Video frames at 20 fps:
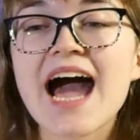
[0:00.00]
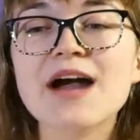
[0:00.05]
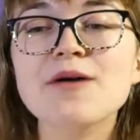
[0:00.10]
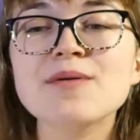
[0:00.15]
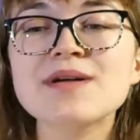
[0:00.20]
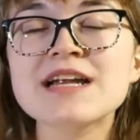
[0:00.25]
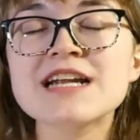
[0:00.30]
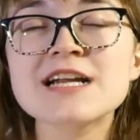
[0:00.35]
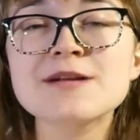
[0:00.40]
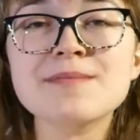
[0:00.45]
I
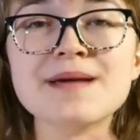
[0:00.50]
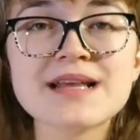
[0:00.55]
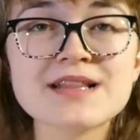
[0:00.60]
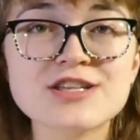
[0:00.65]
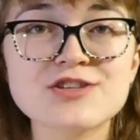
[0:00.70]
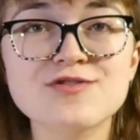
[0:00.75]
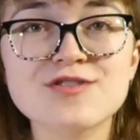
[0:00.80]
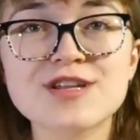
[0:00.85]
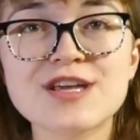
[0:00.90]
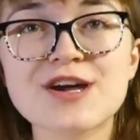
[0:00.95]
wanted to make
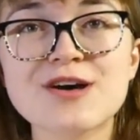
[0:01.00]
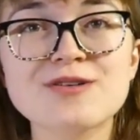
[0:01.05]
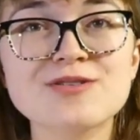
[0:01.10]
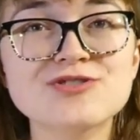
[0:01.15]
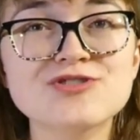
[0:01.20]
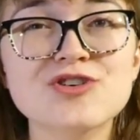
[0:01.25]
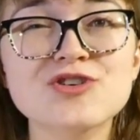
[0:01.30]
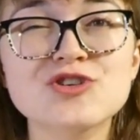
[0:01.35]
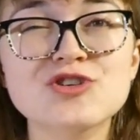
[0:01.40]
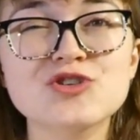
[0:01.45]
this video
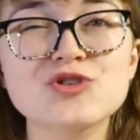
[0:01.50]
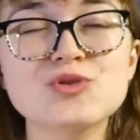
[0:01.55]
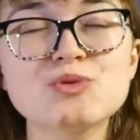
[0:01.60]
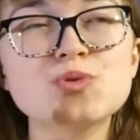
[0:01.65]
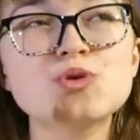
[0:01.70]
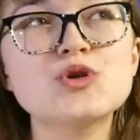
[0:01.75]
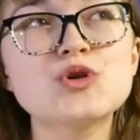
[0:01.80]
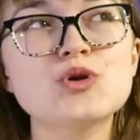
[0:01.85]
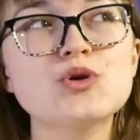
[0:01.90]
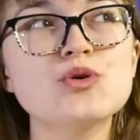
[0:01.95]
so you
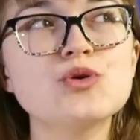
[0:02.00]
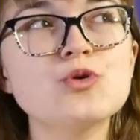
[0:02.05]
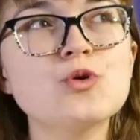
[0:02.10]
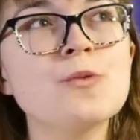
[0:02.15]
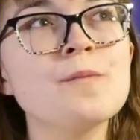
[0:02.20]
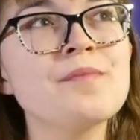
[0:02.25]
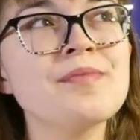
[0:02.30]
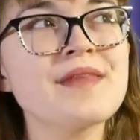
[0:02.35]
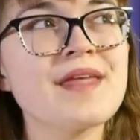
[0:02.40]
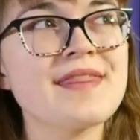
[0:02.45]

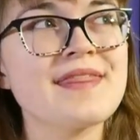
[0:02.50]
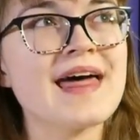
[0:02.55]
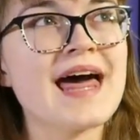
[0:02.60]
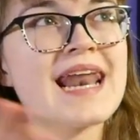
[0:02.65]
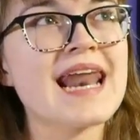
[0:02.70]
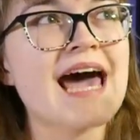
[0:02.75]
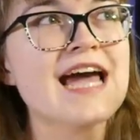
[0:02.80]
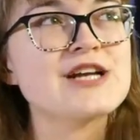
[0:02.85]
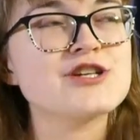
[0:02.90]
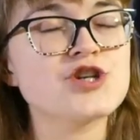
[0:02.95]
knew
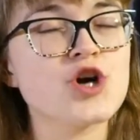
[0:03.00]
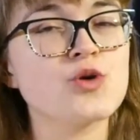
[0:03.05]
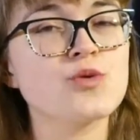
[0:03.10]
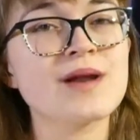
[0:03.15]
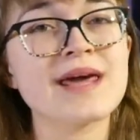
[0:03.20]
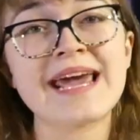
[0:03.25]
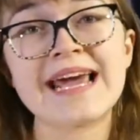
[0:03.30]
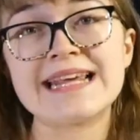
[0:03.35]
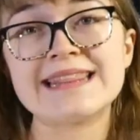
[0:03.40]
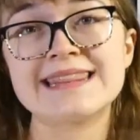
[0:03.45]
that I
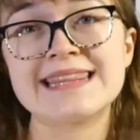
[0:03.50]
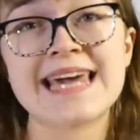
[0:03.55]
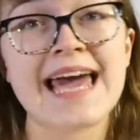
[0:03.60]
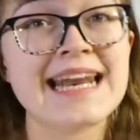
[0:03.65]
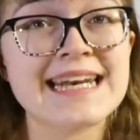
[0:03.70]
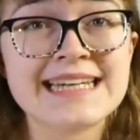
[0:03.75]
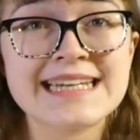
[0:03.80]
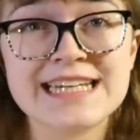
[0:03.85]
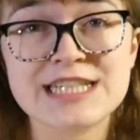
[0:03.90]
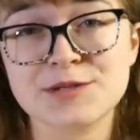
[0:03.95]
don't hate the
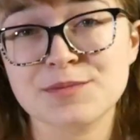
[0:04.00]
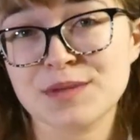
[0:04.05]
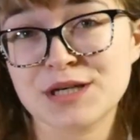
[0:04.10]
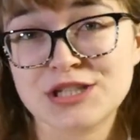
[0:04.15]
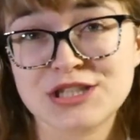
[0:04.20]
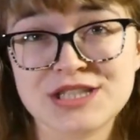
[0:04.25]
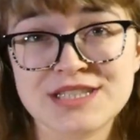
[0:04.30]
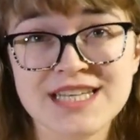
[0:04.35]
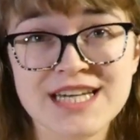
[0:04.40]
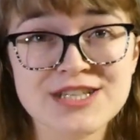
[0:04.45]
ending as
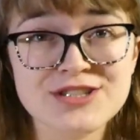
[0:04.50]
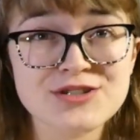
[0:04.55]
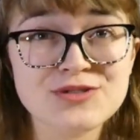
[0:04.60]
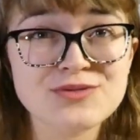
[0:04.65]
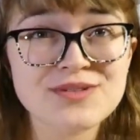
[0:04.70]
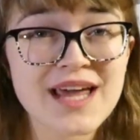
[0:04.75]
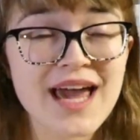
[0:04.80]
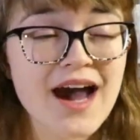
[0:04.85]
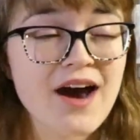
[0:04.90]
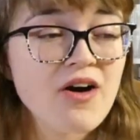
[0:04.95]
much as I
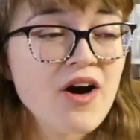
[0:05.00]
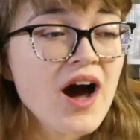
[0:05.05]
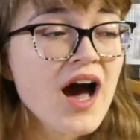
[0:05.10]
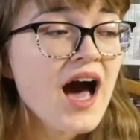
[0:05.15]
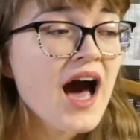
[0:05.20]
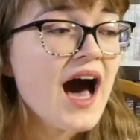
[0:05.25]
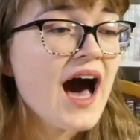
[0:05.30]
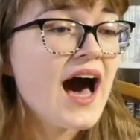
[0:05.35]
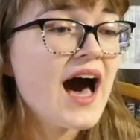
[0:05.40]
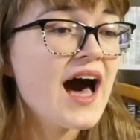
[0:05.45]
do now,
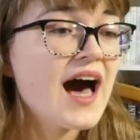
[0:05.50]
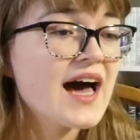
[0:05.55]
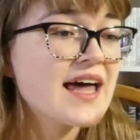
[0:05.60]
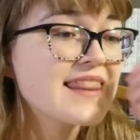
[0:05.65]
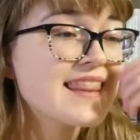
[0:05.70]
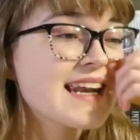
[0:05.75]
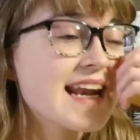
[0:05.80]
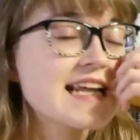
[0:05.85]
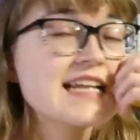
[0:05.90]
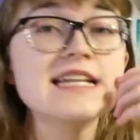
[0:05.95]

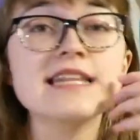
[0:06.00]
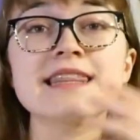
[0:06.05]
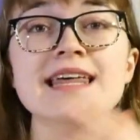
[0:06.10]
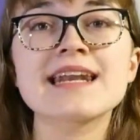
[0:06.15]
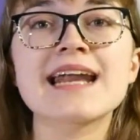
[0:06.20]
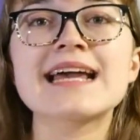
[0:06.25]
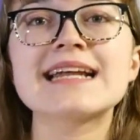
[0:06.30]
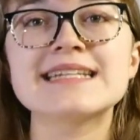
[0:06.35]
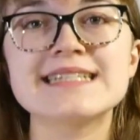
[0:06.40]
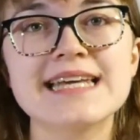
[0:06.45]
than
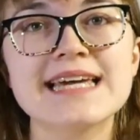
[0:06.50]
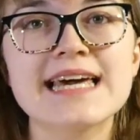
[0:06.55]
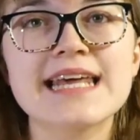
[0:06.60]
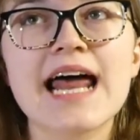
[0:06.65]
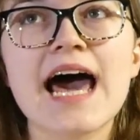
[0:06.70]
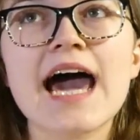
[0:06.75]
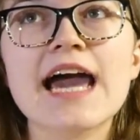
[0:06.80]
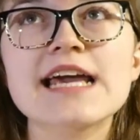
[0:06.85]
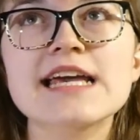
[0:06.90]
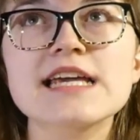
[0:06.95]
I
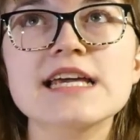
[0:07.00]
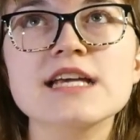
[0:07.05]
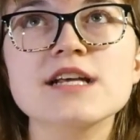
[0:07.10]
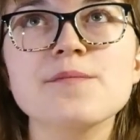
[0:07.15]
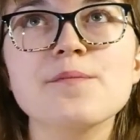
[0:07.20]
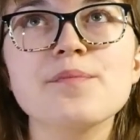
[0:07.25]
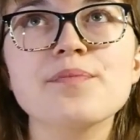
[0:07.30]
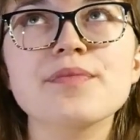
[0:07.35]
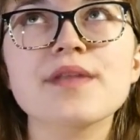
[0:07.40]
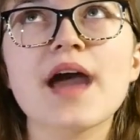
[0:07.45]
did.
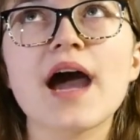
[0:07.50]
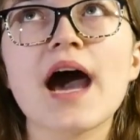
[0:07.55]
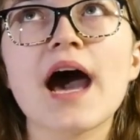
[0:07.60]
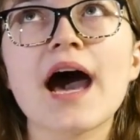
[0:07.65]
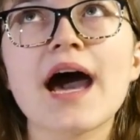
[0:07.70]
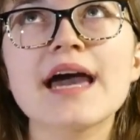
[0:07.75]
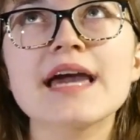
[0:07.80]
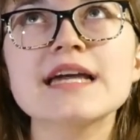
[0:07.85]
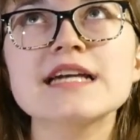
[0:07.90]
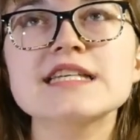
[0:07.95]

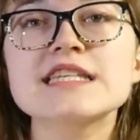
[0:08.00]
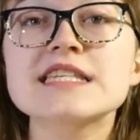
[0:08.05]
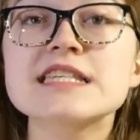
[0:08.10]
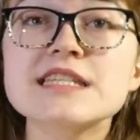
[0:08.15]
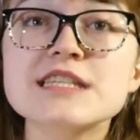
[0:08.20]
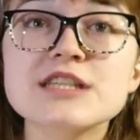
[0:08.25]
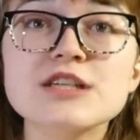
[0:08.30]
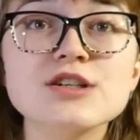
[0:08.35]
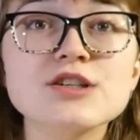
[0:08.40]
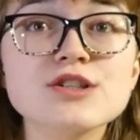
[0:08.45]
I
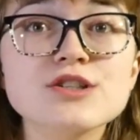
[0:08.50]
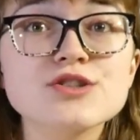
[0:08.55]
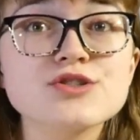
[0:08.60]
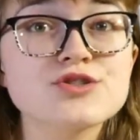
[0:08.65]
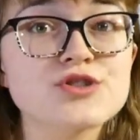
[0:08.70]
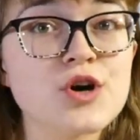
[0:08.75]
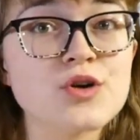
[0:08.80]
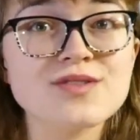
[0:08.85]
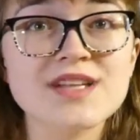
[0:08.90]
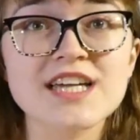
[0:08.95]
still
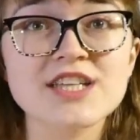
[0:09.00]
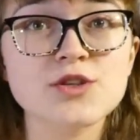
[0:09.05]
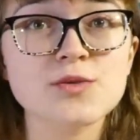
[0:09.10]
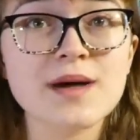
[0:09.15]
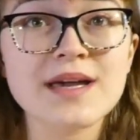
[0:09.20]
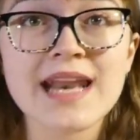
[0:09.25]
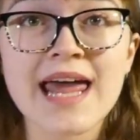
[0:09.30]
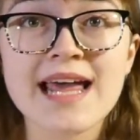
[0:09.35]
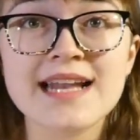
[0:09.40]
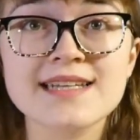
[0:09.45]
don't like the
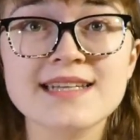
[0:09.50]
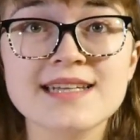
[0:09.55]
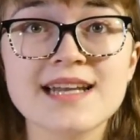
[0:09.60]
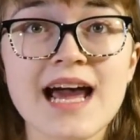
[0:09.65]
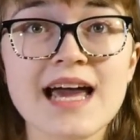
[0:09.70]
way it ended.